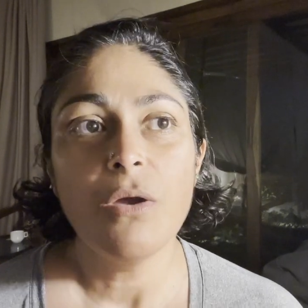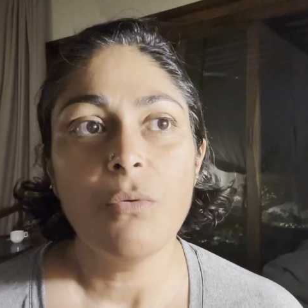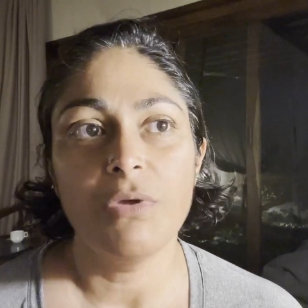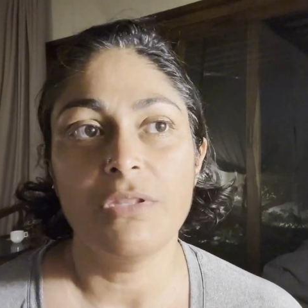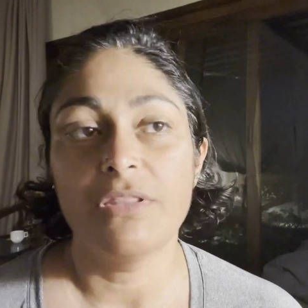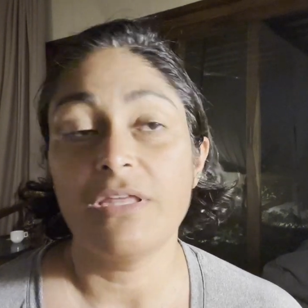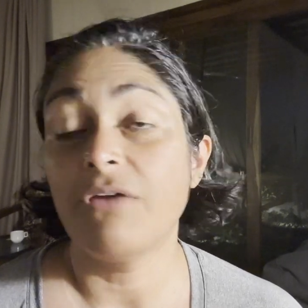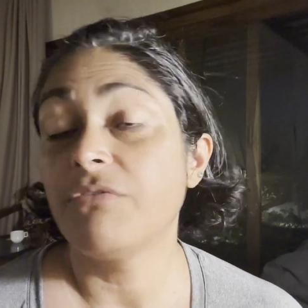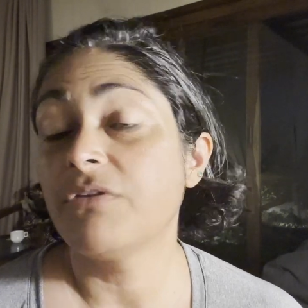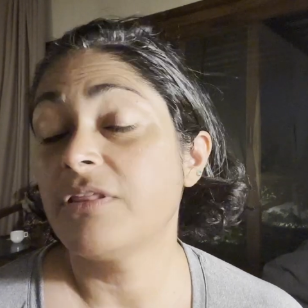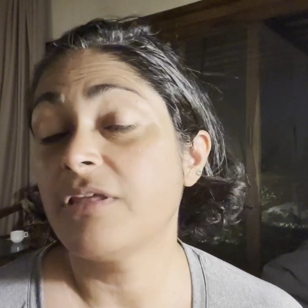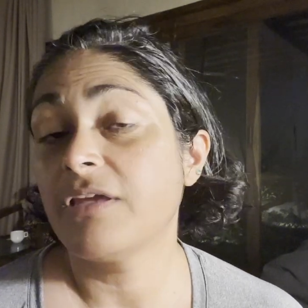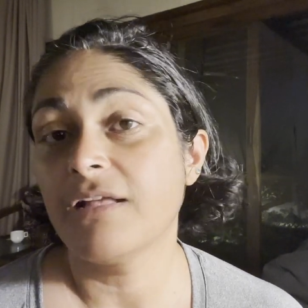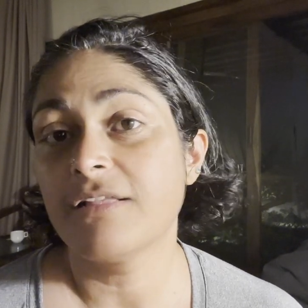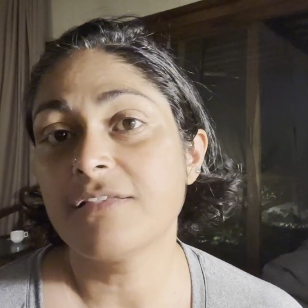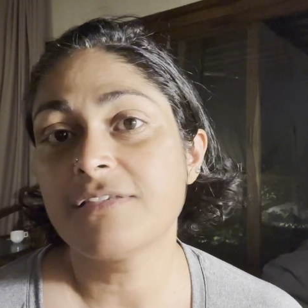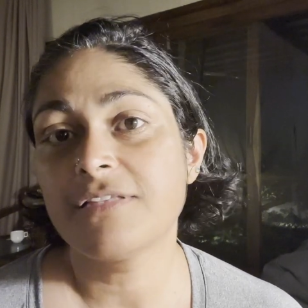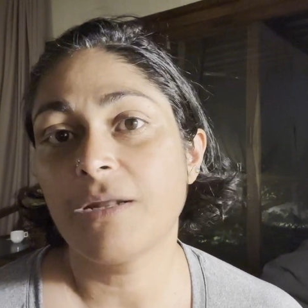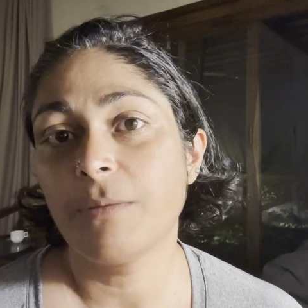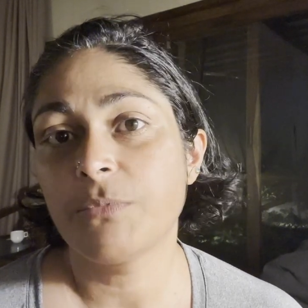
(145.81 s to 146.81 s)
with everything
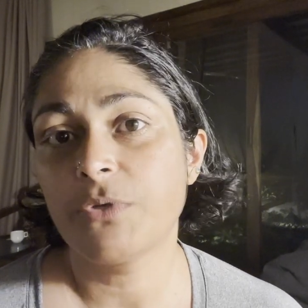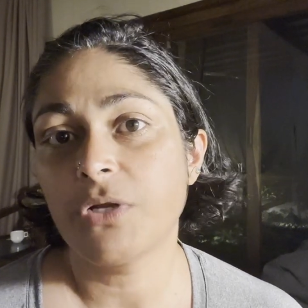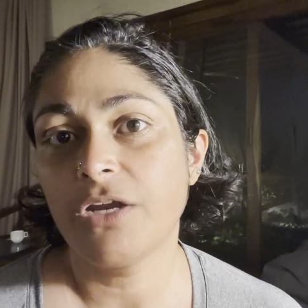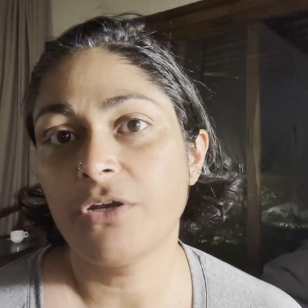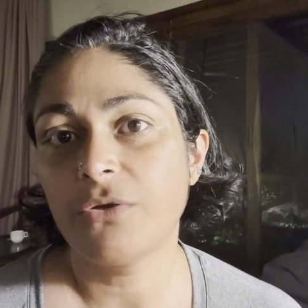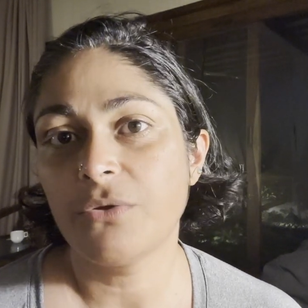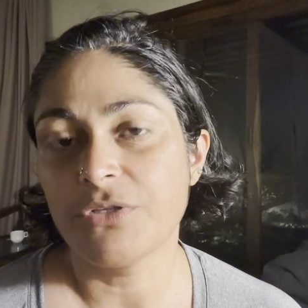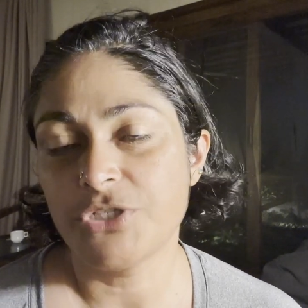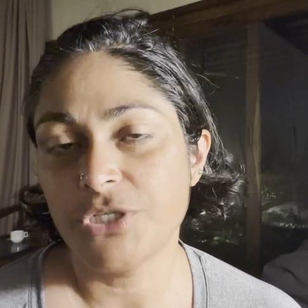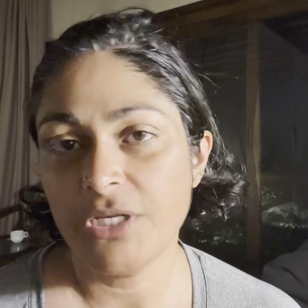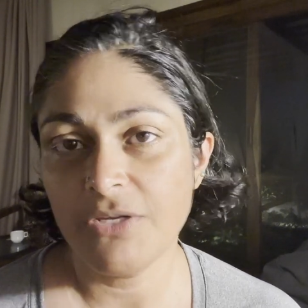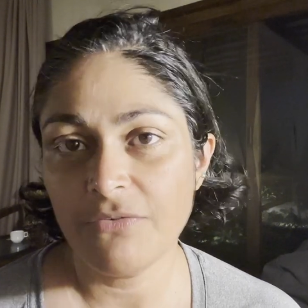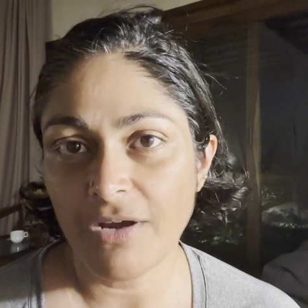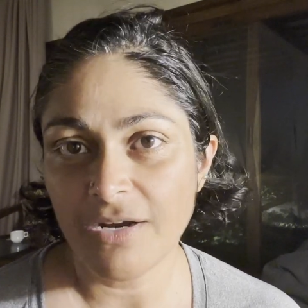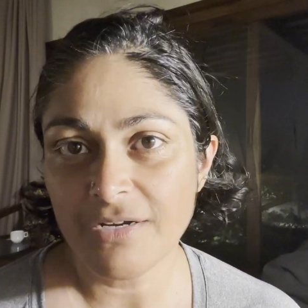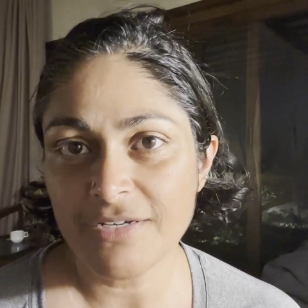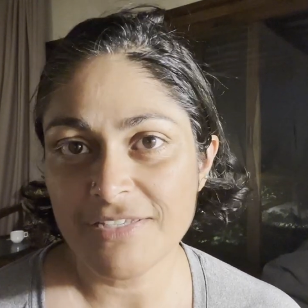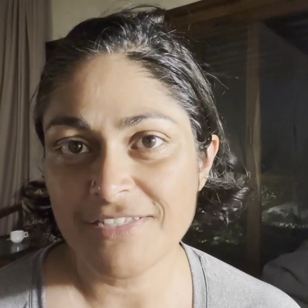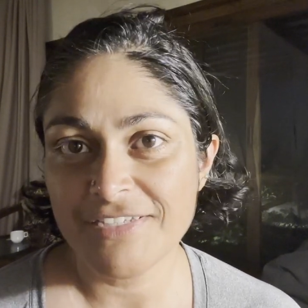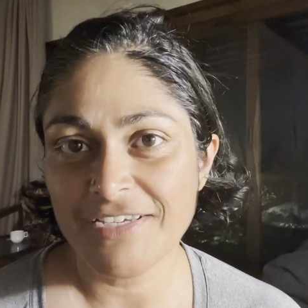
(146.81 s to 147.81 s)
else that I'm trying to achieve
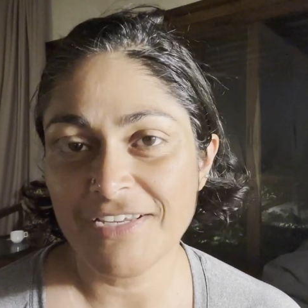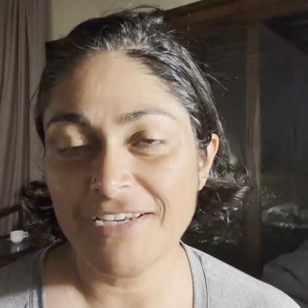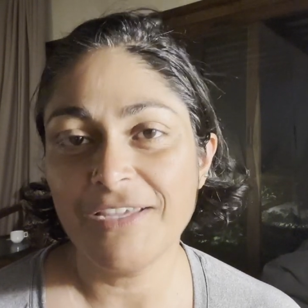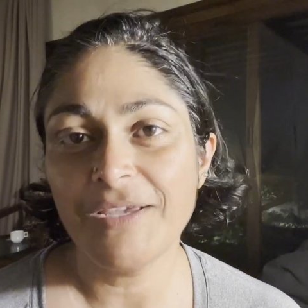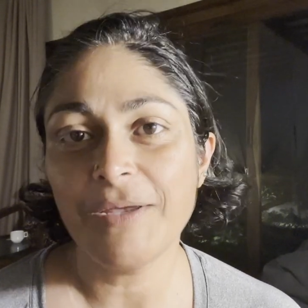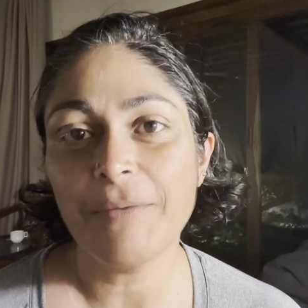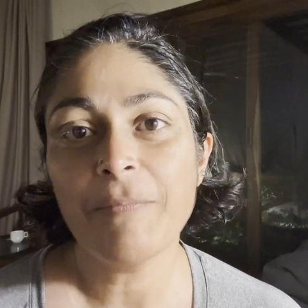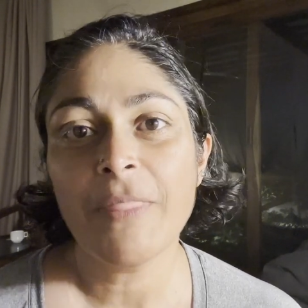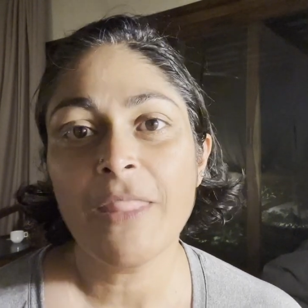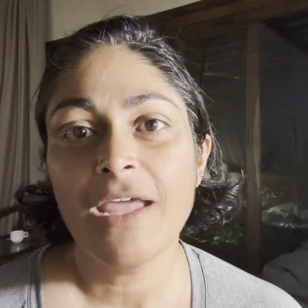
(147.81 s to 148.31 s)
artistically.